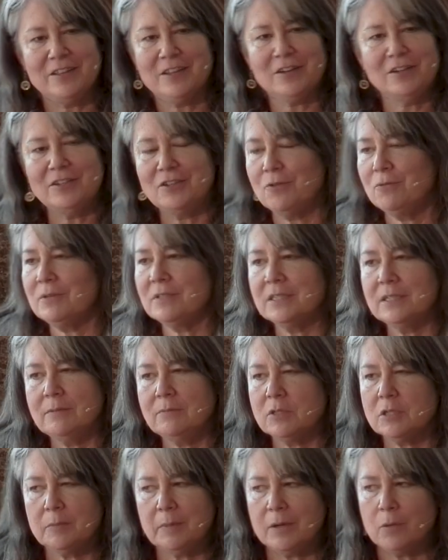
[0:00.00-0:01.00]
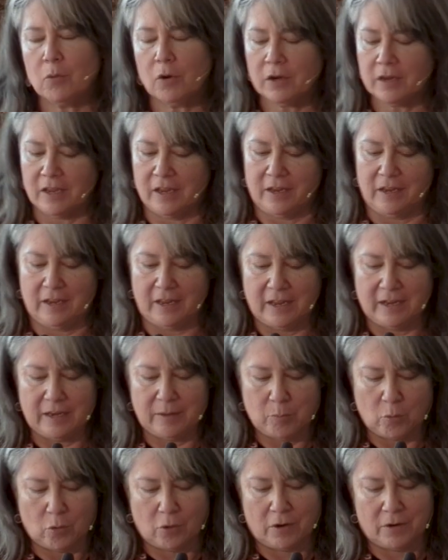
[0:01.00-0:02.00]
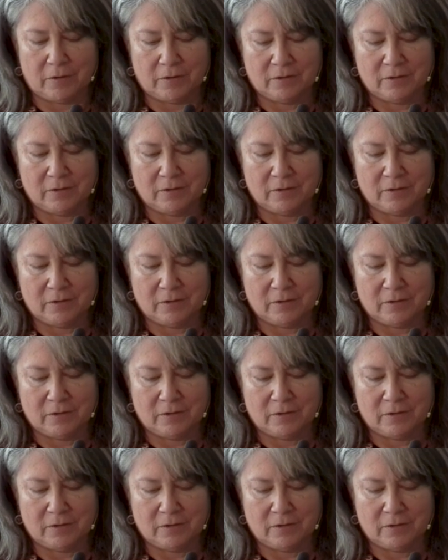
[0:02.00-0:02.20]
they don't seem to be working anymore.